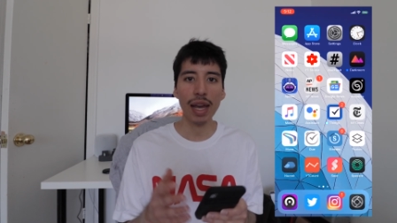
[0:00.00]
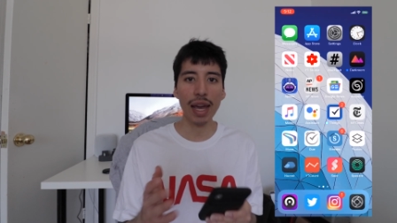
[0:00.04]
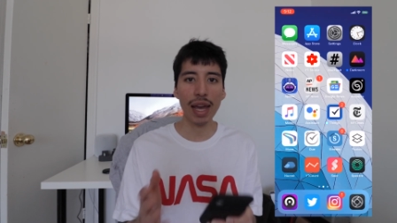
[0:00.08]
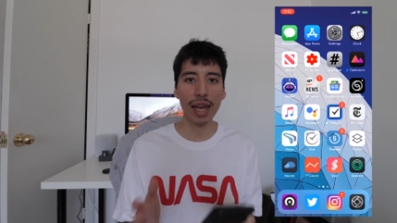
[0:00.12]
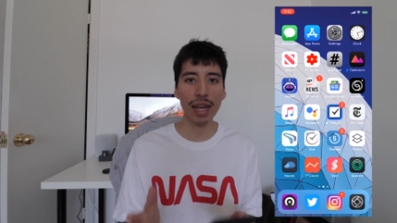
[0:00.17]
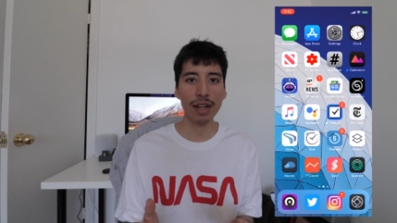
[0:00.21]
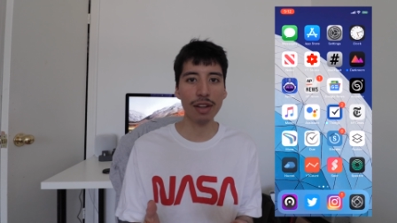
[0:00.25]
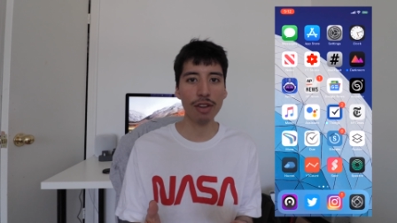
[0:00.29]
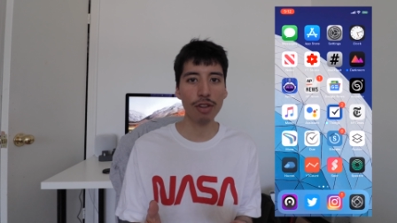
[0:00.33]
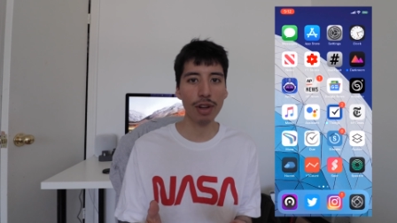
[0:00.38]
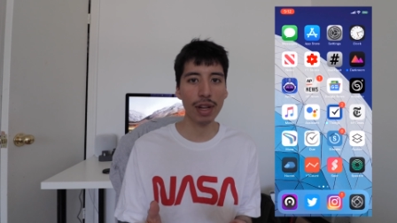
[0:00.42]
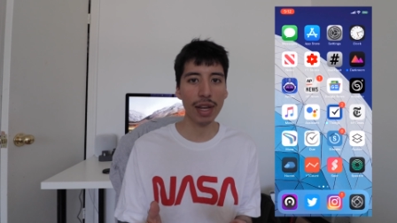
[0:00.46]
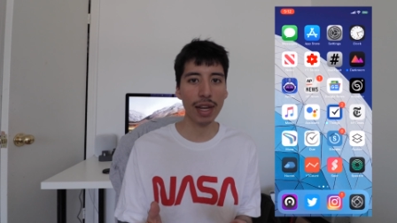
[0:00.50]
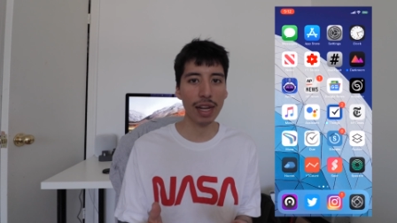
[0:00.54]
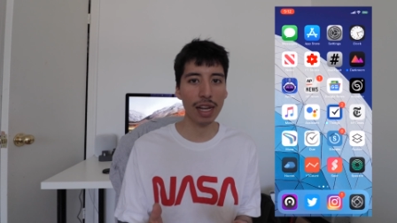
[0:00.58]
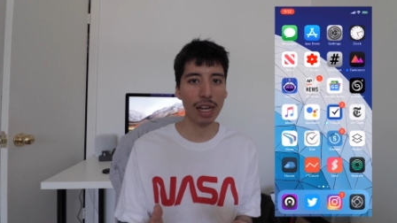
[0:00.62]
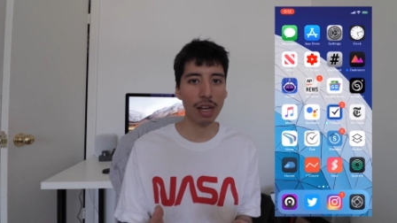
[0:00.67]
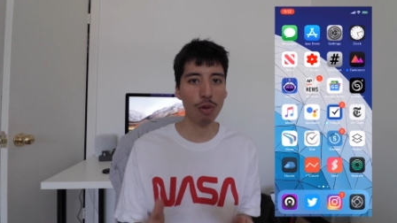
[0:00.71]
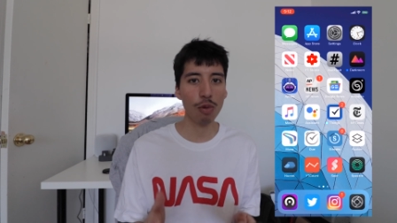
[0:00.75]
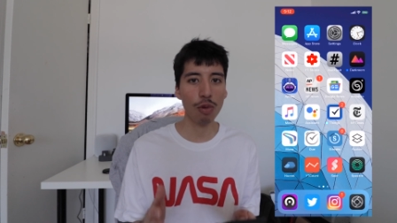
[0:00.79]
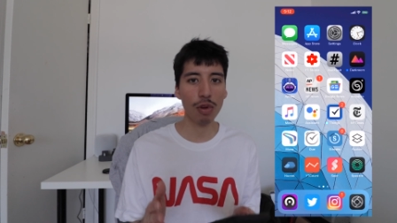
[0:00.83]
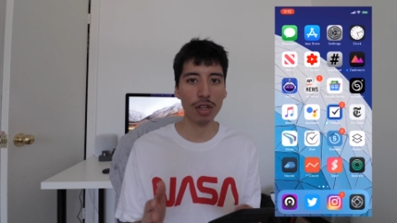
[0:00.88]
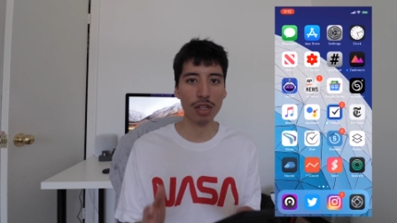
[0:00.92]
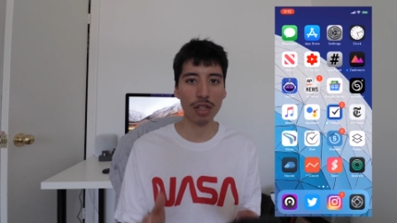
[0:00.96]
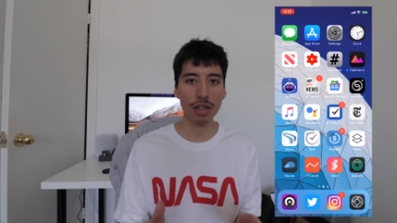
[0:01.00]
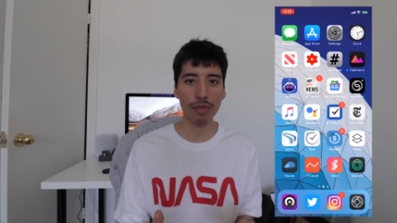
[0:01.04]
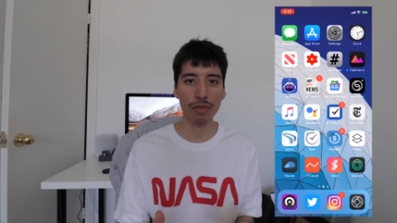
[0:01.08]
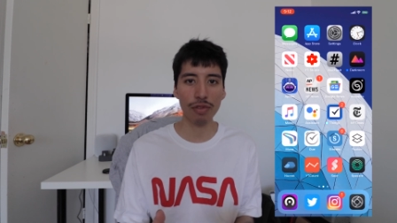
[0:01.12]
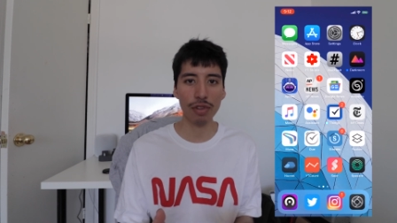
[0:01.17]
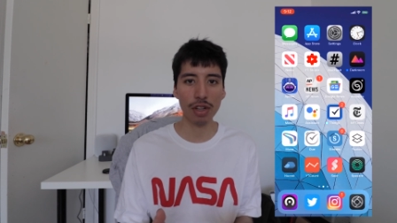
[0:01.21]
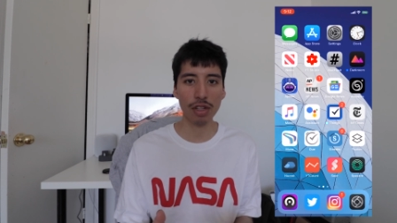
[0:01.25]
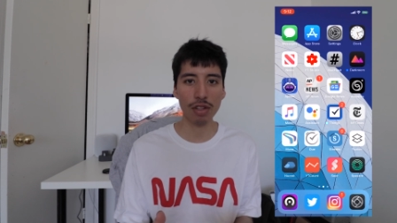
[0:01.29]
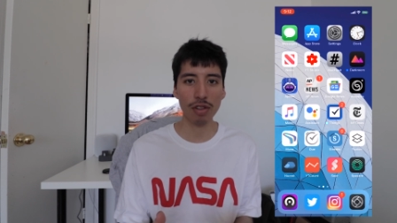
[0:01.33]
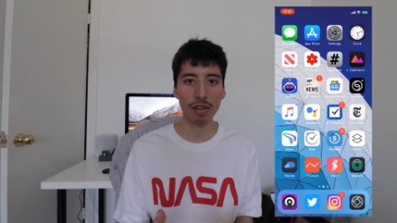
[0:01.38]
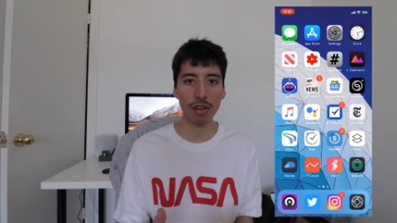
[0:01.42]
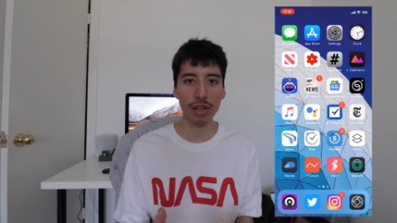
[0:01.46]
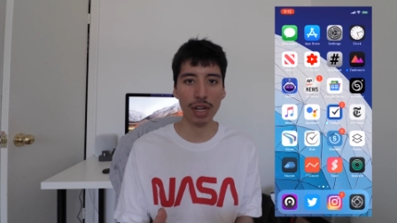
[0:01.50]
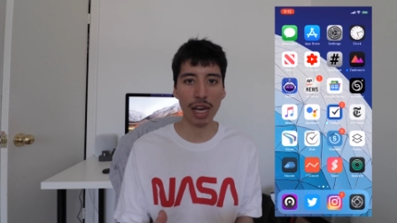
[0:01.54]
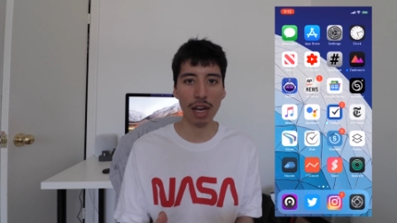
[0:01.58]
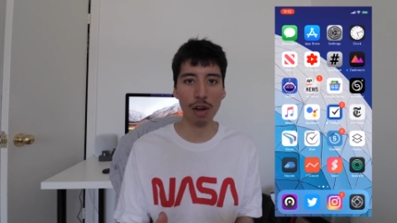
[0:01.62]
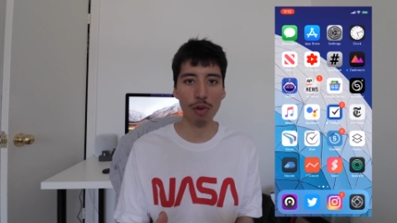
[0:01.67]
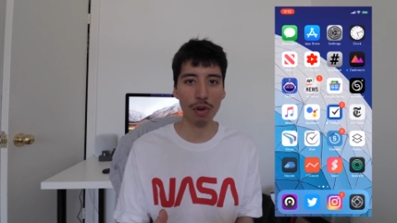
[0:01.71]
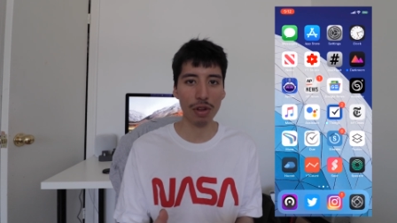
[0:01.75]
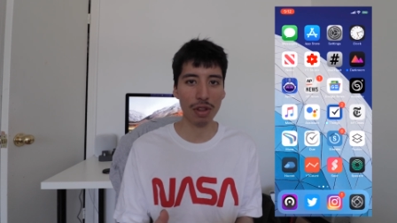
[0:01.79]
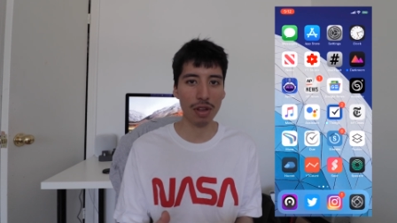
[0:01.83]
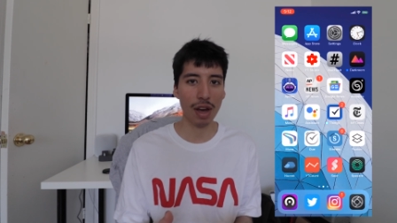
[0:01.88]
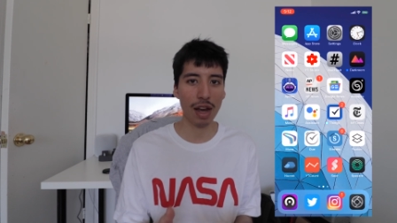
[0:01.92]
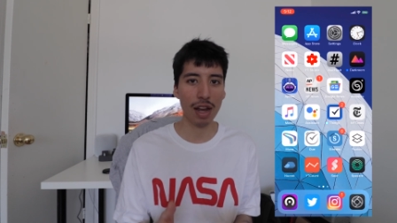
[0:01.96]
and today it was official
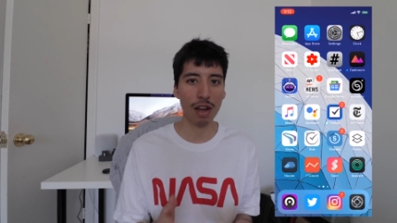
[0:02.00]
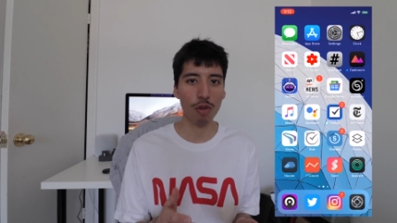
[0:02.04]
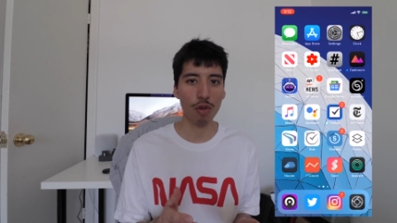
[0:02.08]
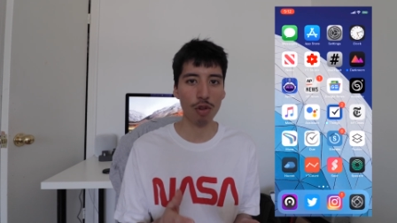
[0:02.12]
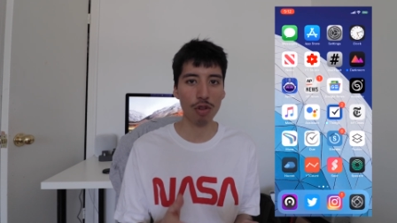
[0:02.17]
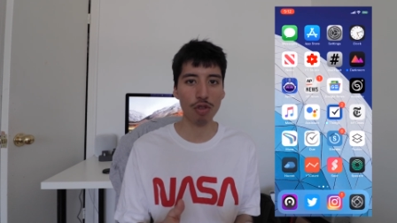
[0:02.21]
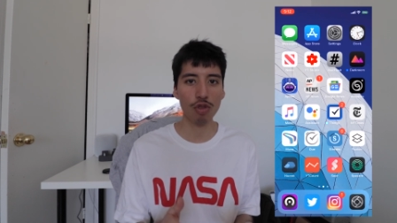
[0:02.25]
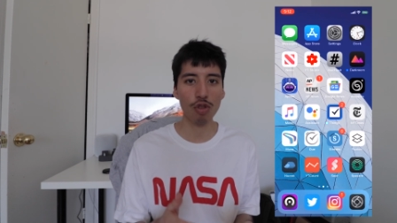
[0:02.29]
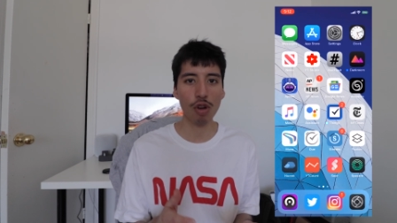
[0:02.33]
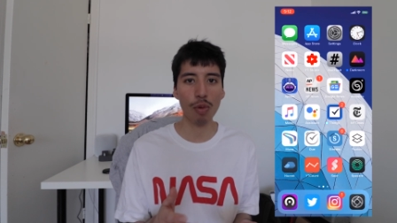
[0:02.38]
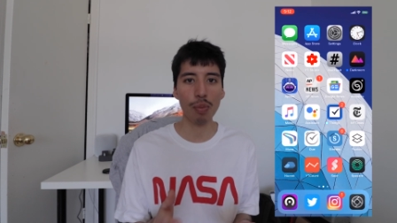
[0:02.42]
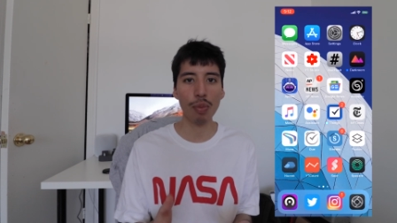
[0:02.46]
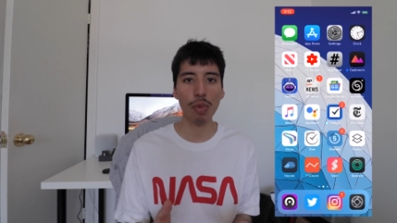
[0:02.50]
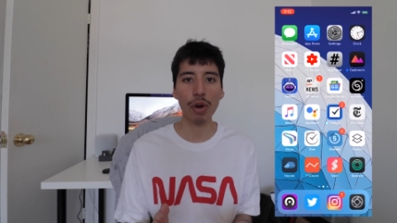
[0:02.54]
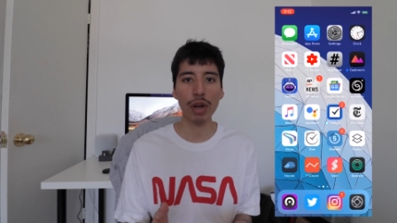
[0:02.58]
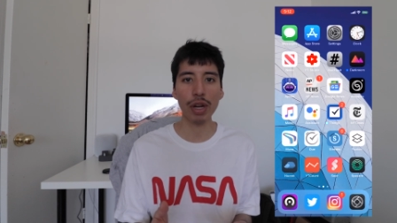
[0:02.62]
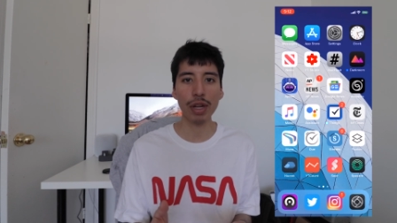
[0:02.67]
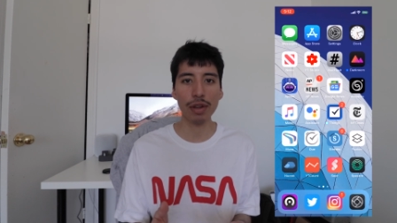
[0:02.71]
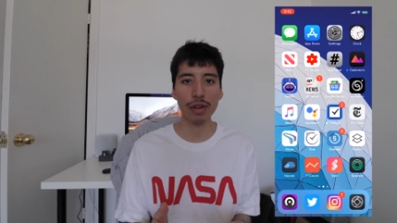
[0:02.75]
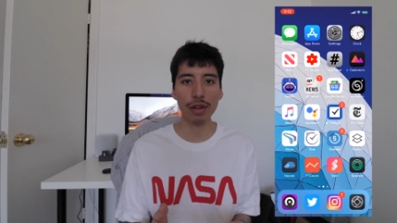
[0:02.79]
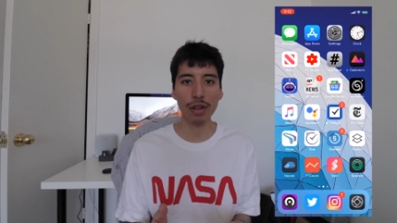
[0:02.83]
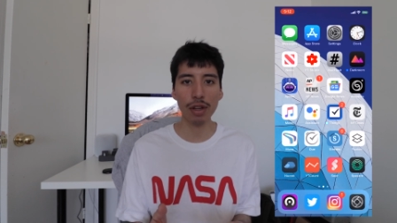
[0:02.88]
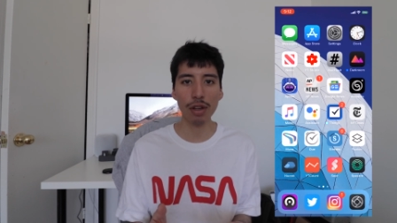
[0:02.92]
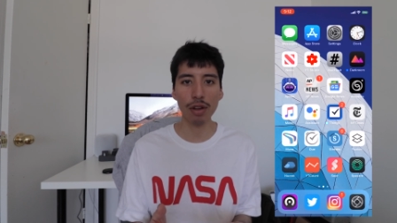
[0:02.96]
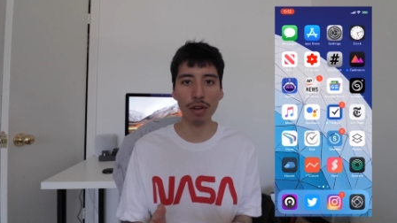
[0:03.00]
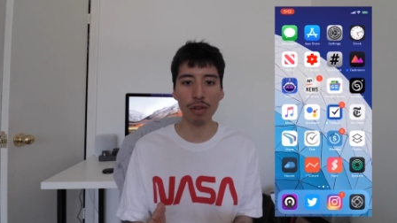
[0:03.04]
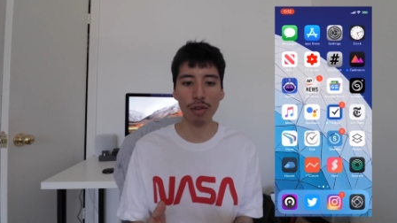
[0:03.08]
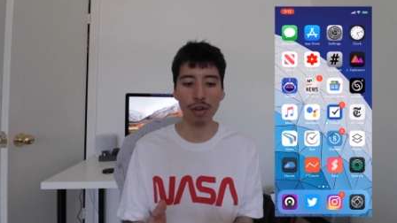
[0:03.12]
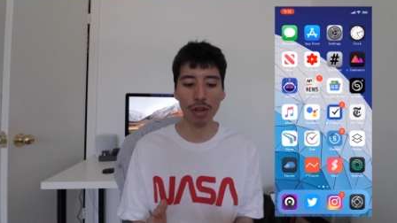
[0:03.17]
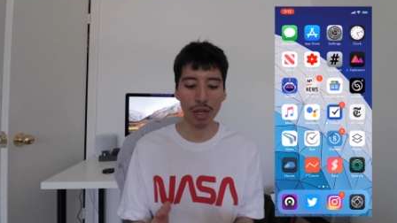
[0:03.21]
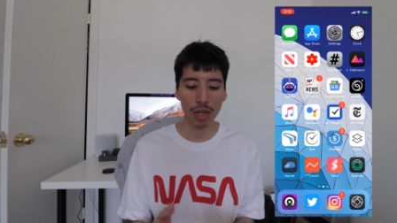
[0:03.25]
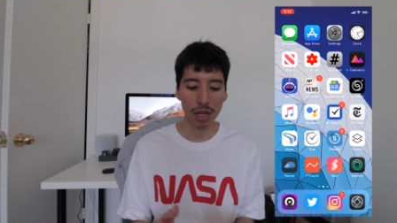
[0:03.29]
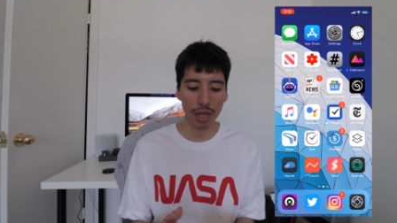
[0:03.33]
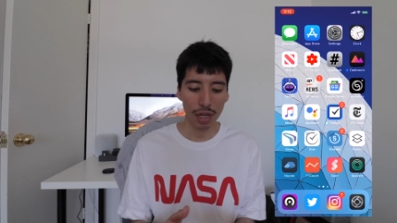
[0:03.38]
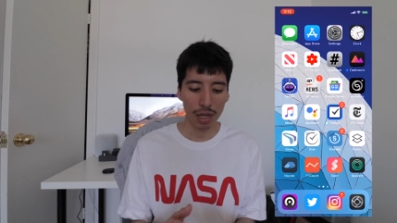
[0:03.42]
now with i O S twelve point two.